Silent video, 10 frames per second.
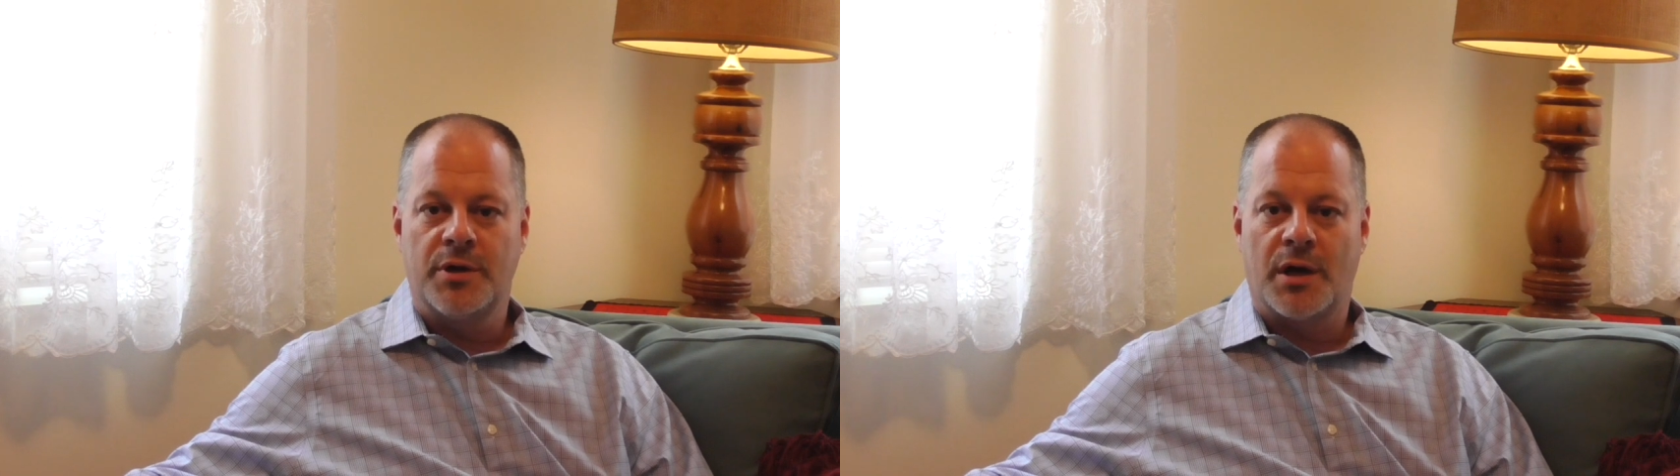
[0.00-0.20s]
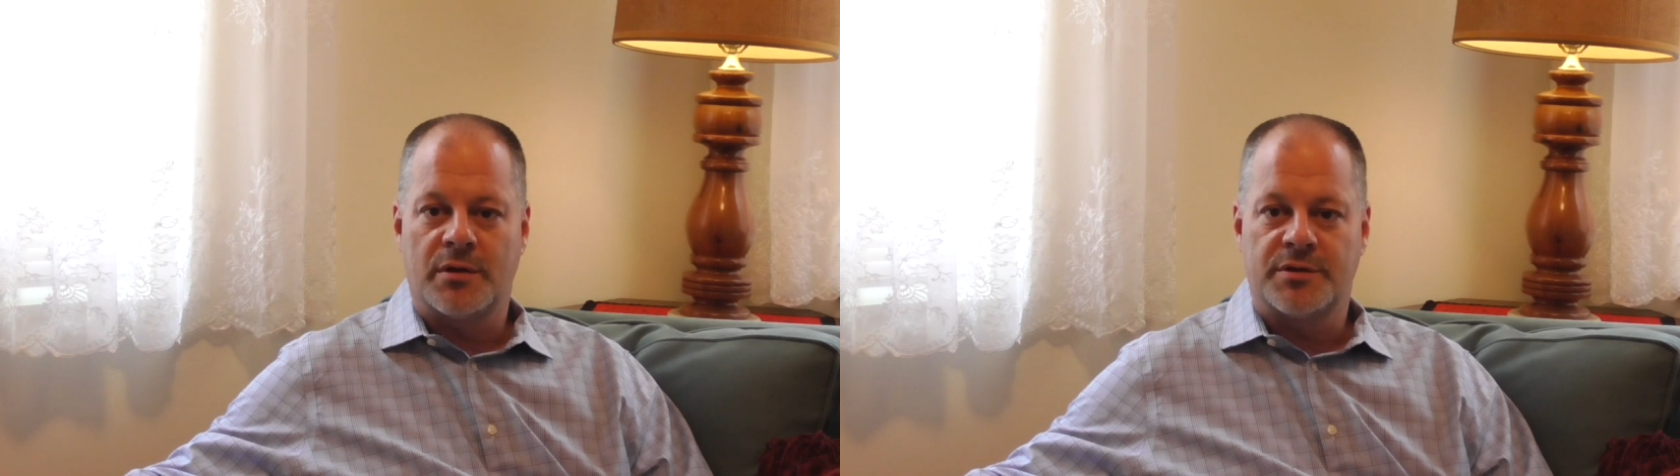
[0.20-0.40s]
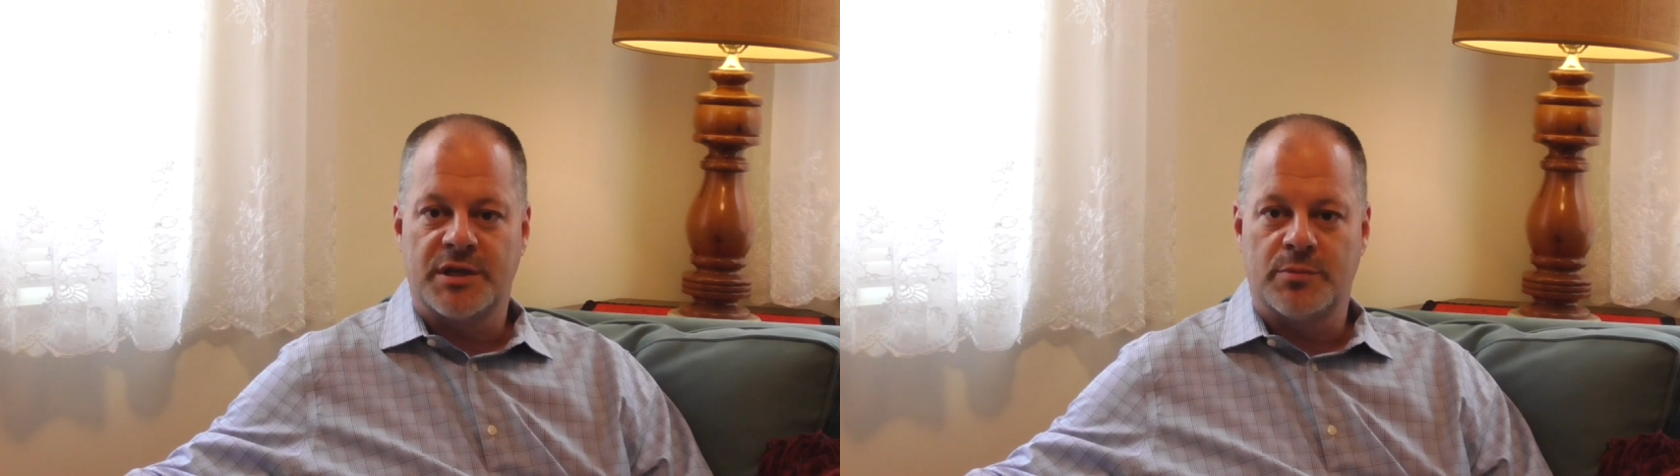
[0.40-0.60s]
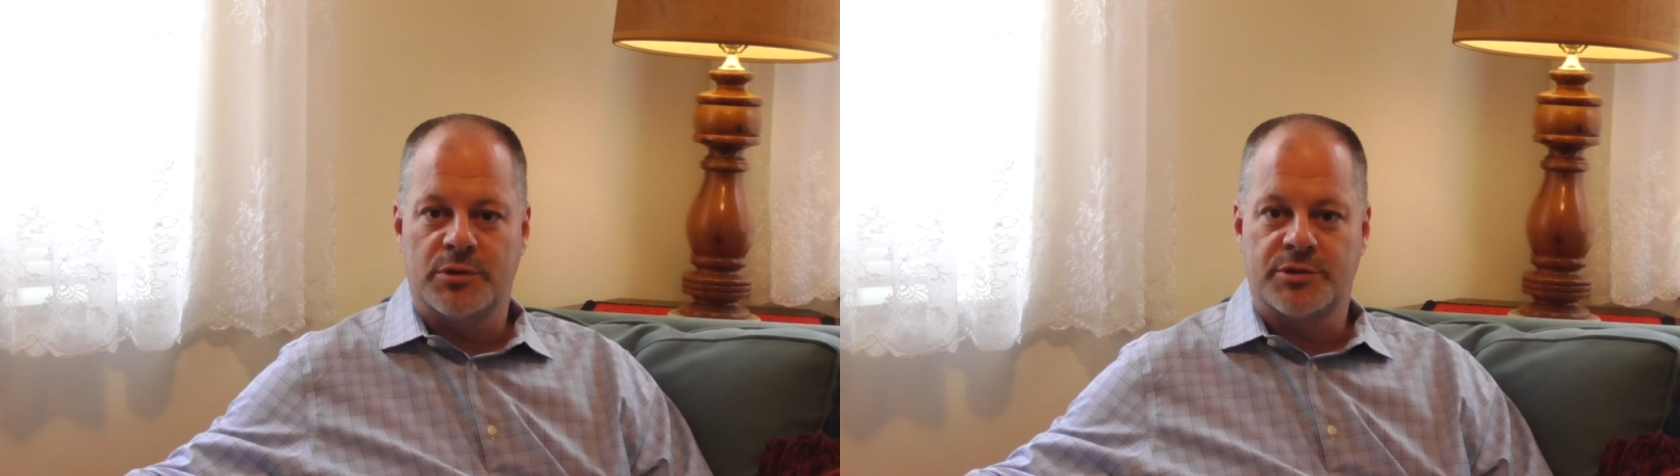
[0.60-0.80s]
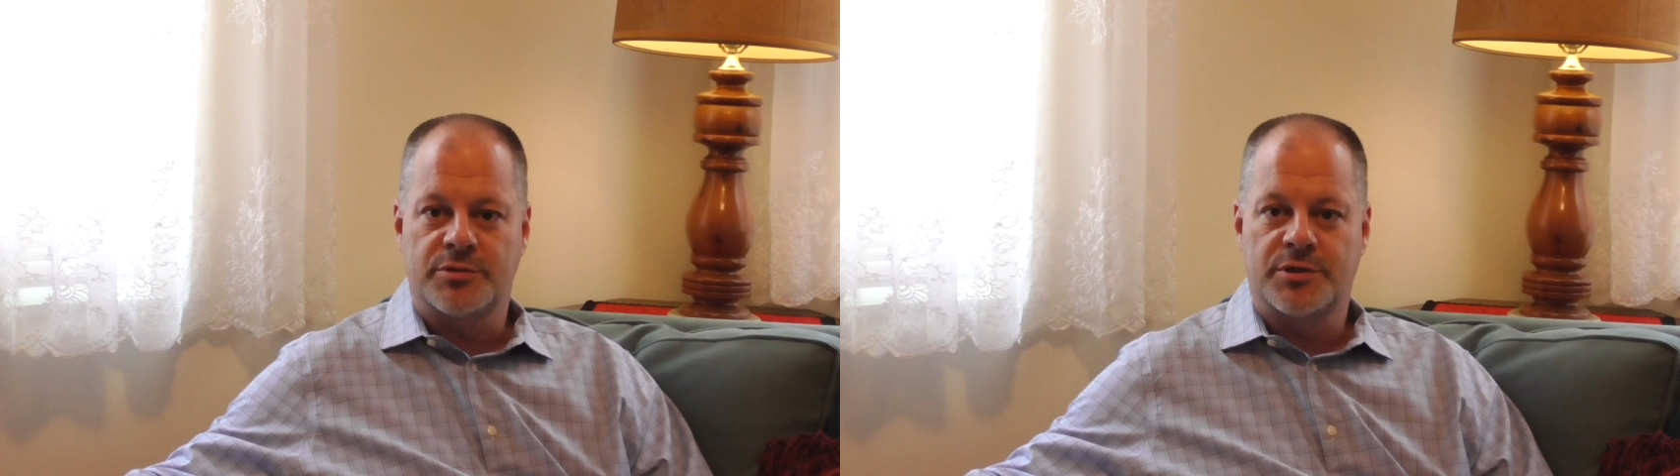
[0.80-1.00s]
are not
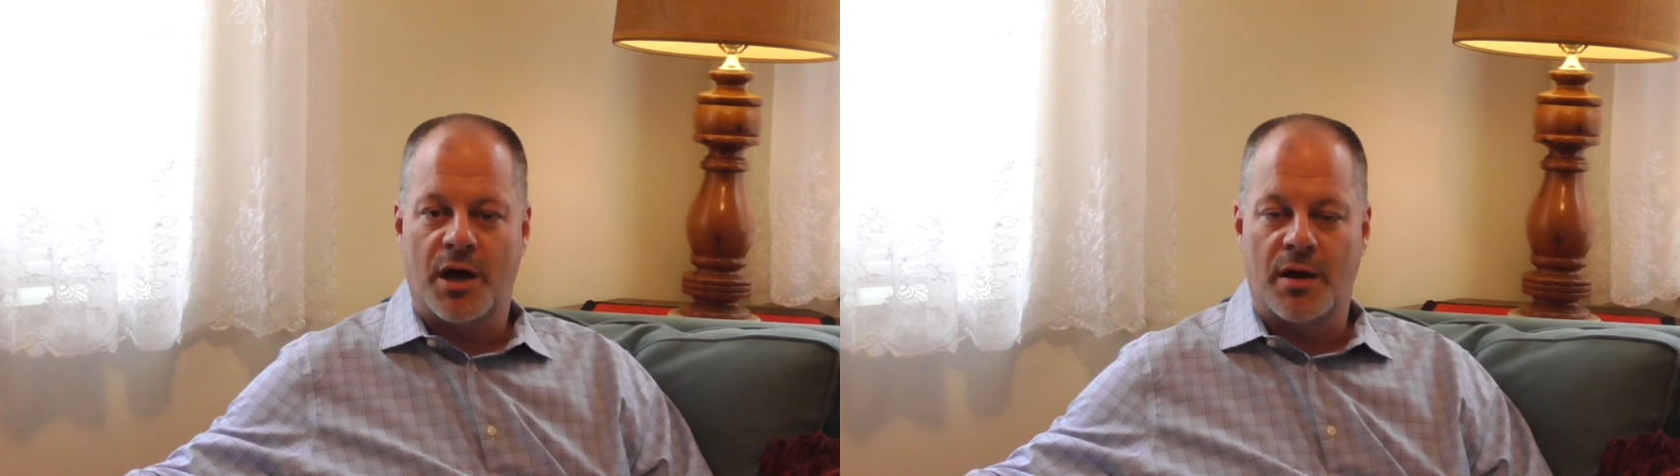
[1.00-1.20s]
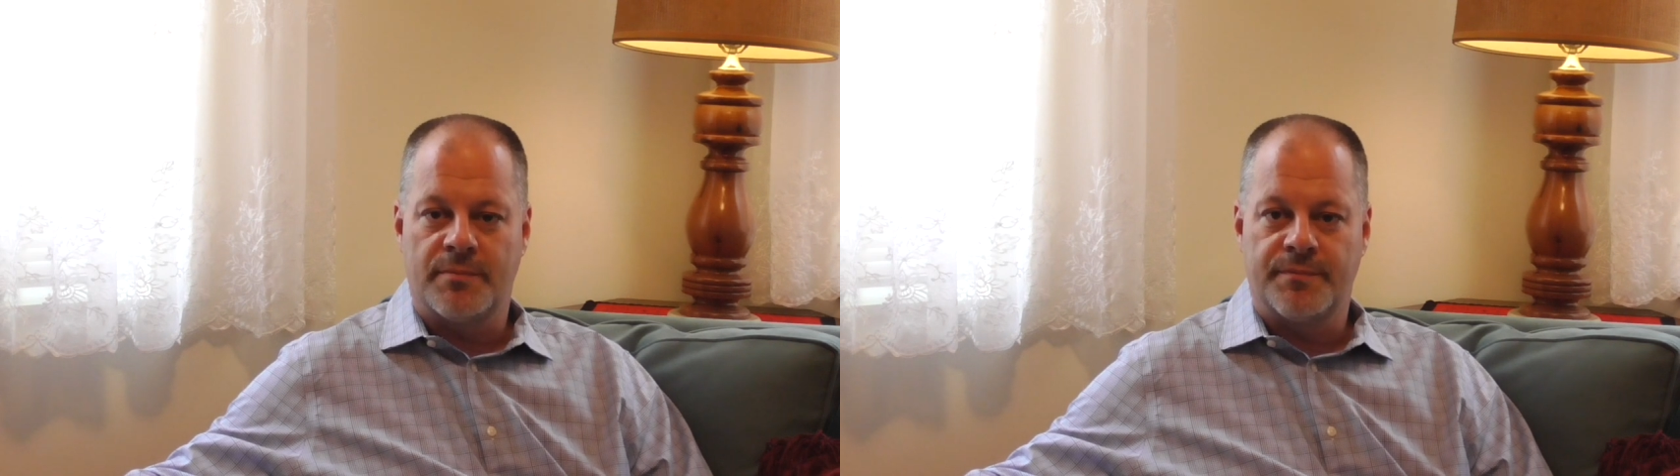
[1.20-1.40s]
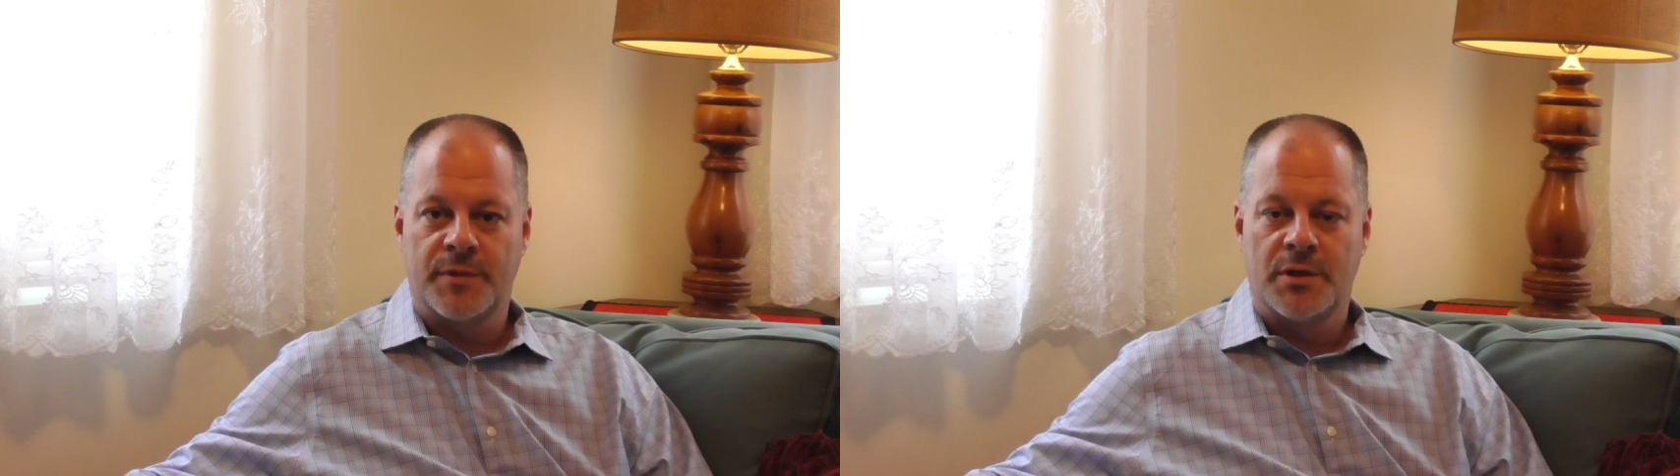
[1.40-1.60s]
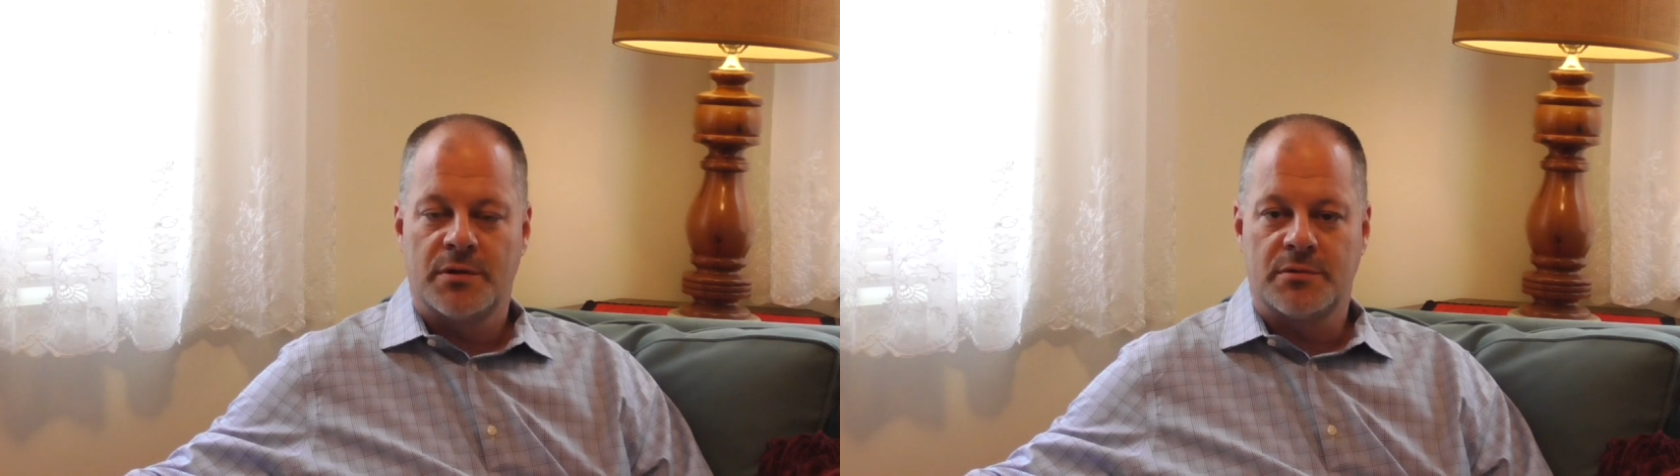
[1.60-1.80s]
able to come